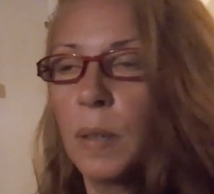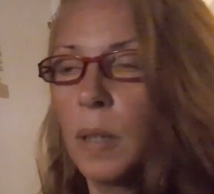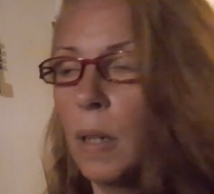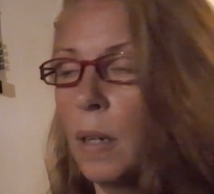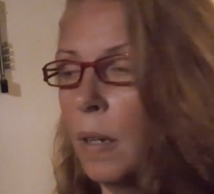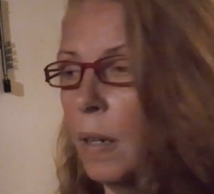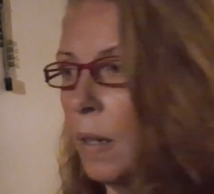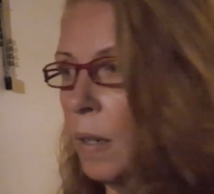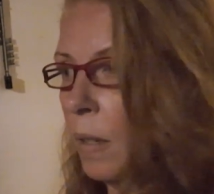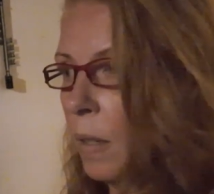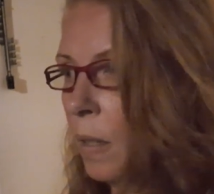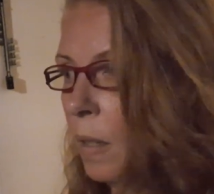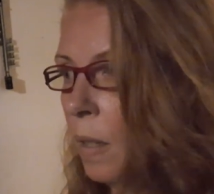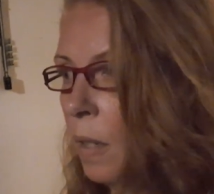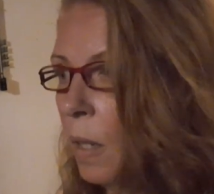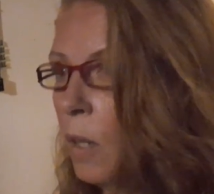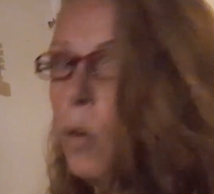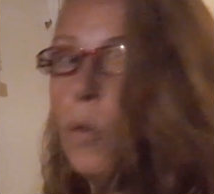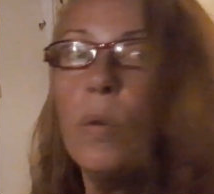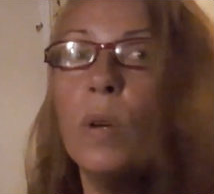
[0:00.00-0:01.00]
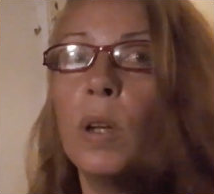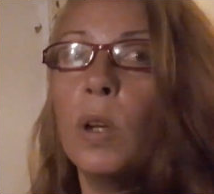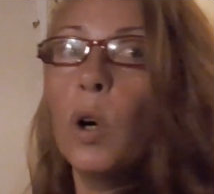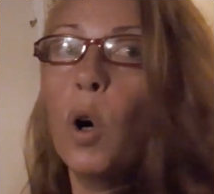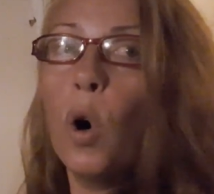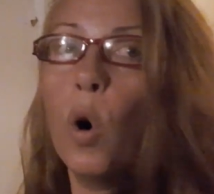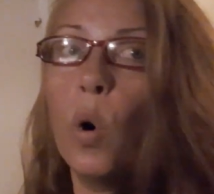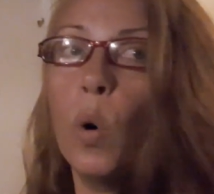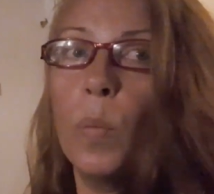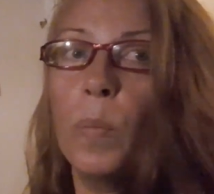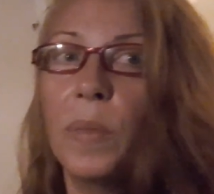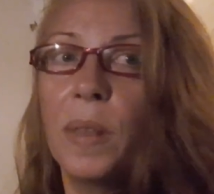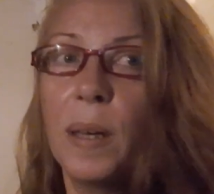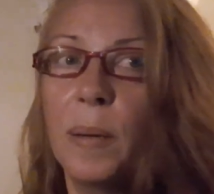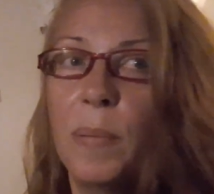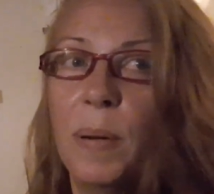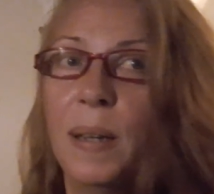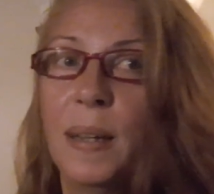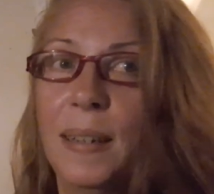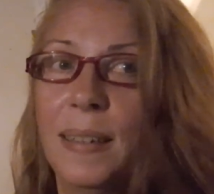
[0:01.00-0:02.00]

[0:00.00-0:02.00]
uh, rehome them